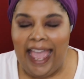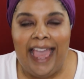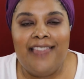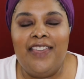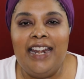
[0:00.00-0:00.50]

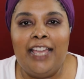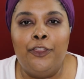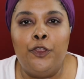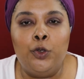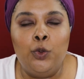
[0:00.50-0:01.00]
and then
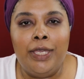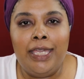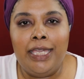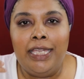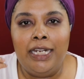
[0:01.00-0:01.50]
I threw
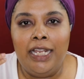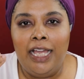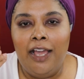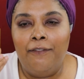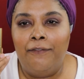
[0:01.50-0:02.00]

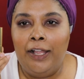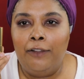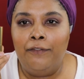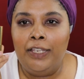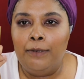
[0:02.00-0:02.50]
in
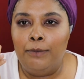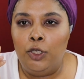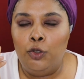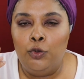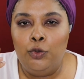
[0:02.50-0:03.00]
Velvet
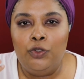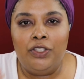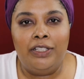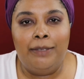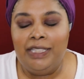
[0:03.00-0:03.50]

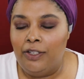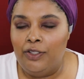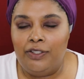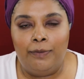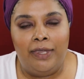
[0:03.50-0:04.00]
Muse. Let me tell
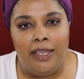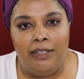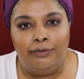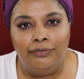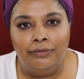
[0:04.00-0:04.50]
you
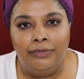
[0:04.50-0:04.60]
something,